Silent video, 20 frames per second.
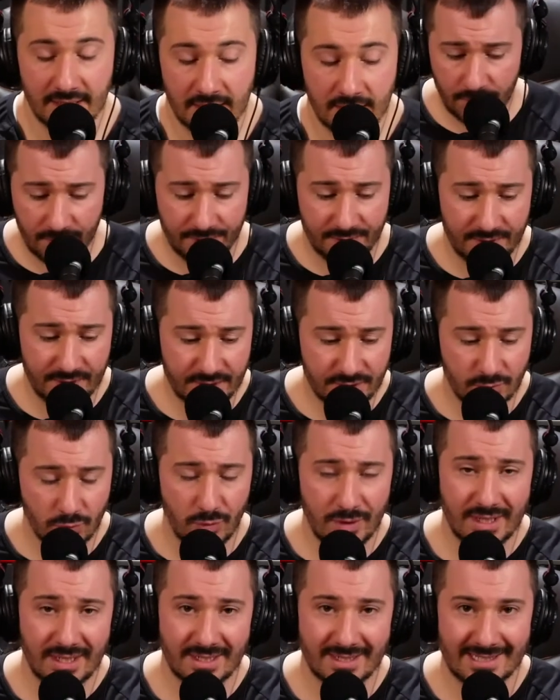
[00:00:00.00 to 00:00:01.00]
This
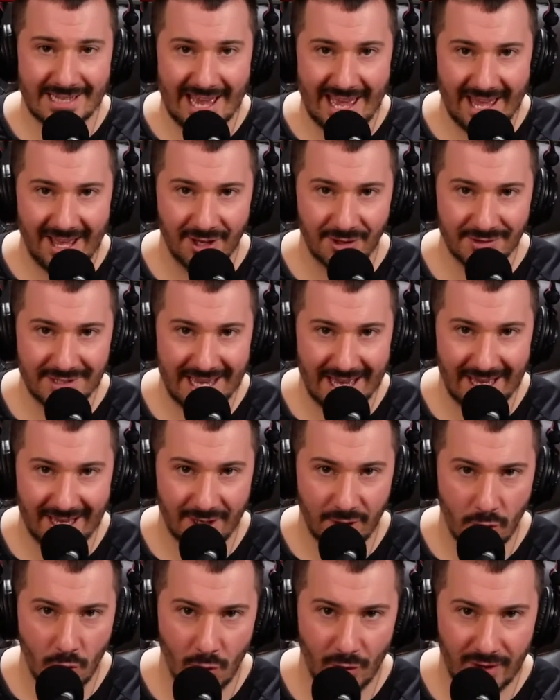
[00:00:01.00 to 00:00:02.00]
week's Hell Yeah
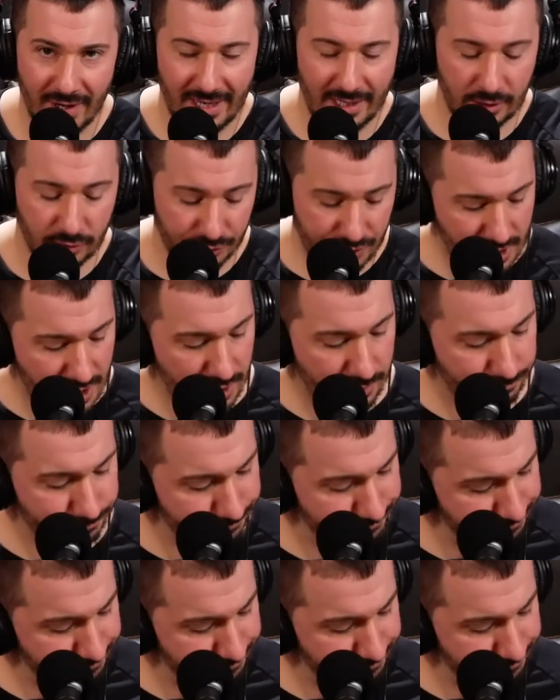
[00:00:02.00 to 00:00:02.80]
or Hell No.